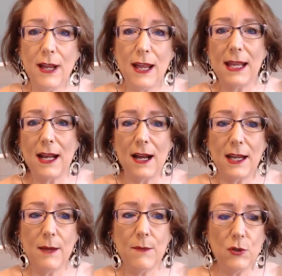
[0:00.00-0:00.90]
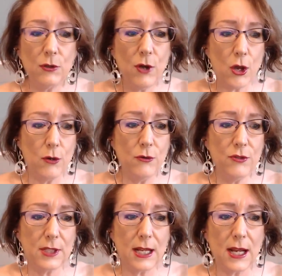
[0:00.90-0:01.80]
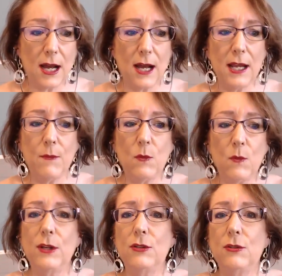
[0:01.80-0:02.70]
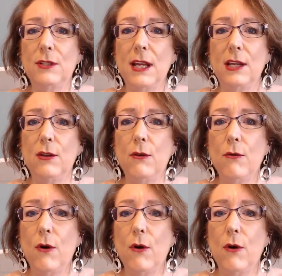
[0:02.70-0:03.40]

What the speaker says: and I am your host, and I am going to take you